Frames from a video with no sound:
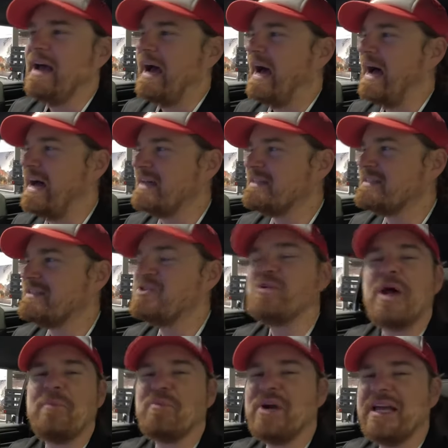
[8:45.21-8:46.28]
uh, still
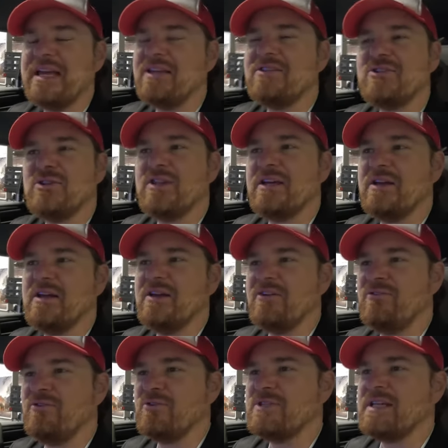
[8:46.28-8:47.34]
not bringing to the
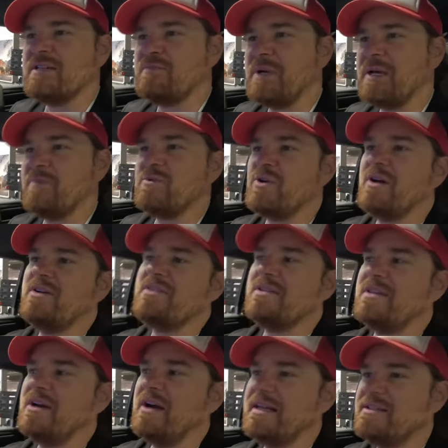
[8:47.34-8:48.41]
full-size pickup trucks,
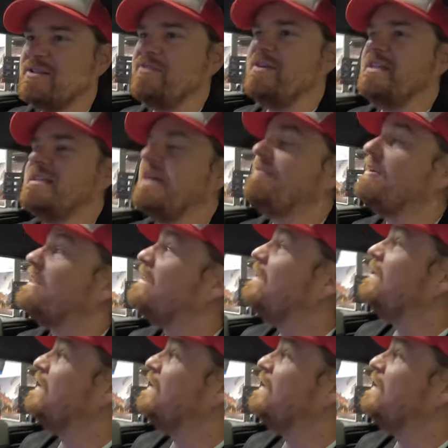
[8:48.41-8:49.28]
their SUVs have it,